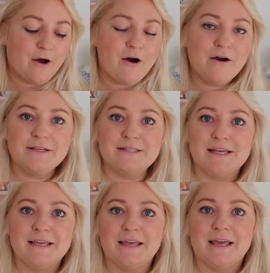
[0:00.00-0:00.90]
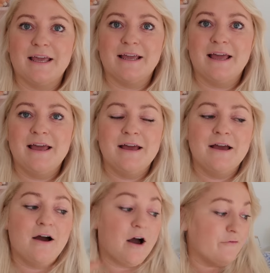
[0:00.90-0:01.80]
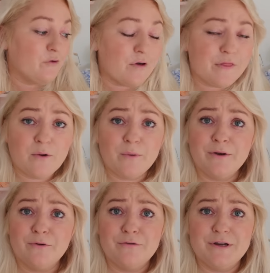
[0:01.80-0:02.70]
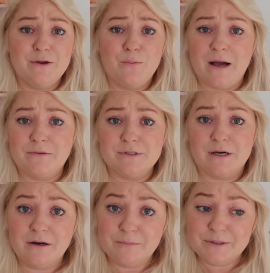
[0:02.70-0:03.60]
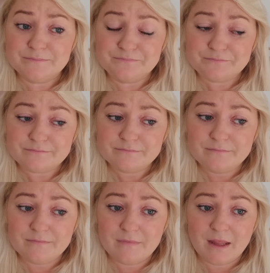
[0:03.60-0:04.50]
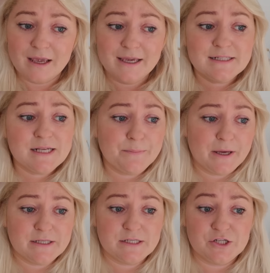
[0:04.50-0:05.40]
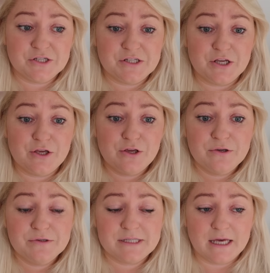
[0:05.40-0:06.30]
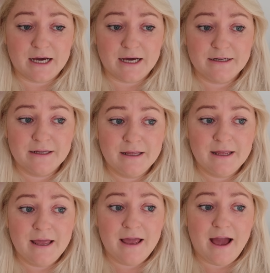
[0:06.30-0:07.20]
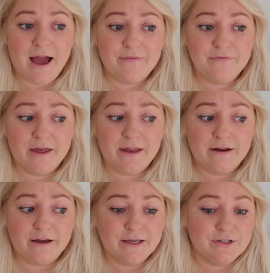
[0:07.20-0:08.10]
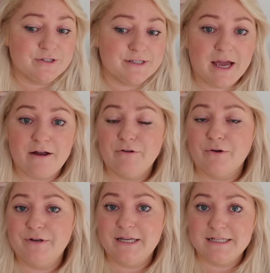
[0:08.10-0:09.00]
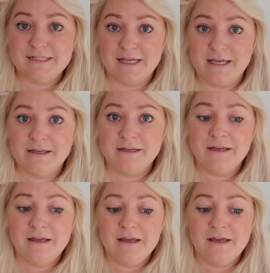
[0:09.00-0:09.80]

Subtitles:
heart is thinking, I've got that one already wound up. Is it best just to use that and then I can just carry on knitting?